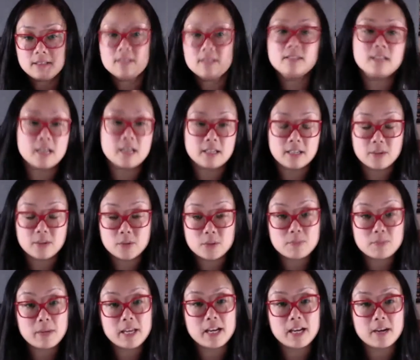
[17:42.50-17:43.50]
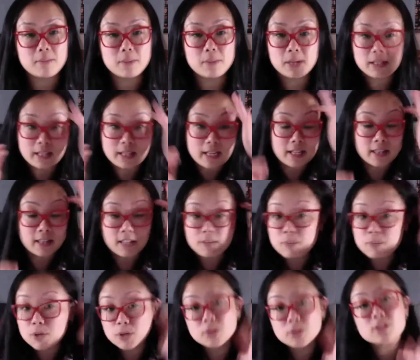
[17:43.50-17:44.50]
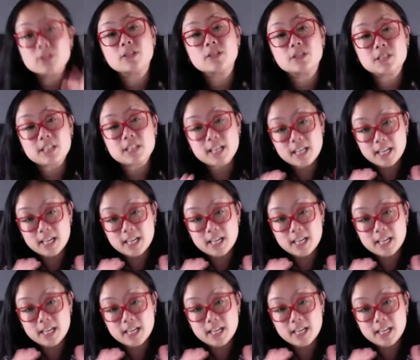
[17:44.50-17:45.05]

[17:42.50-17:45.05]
done. It was made up. Like the producers